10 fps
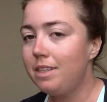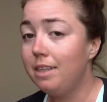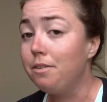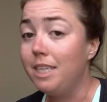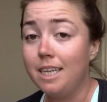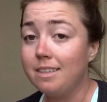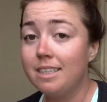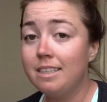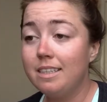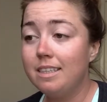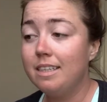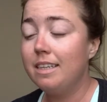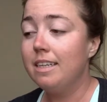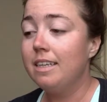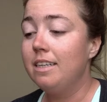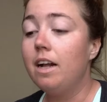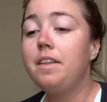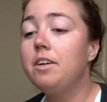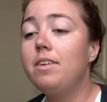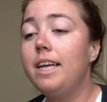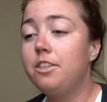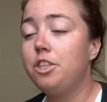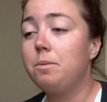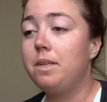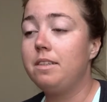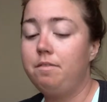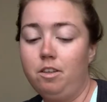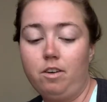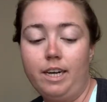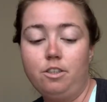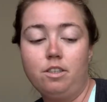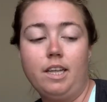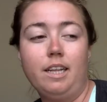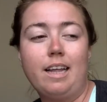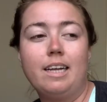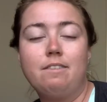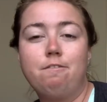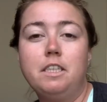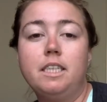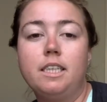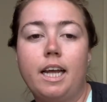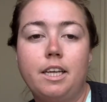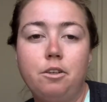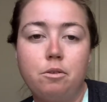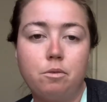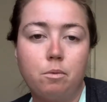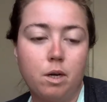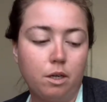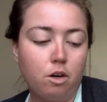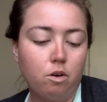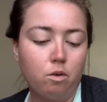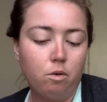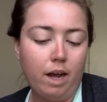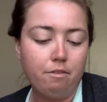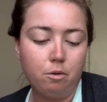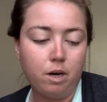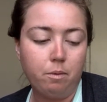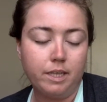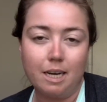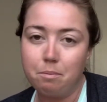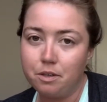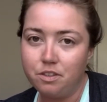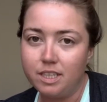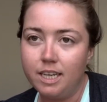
It really doesn't. Not that your relationship doesn't feel great, just like that feeling like you want to go everywhere with that person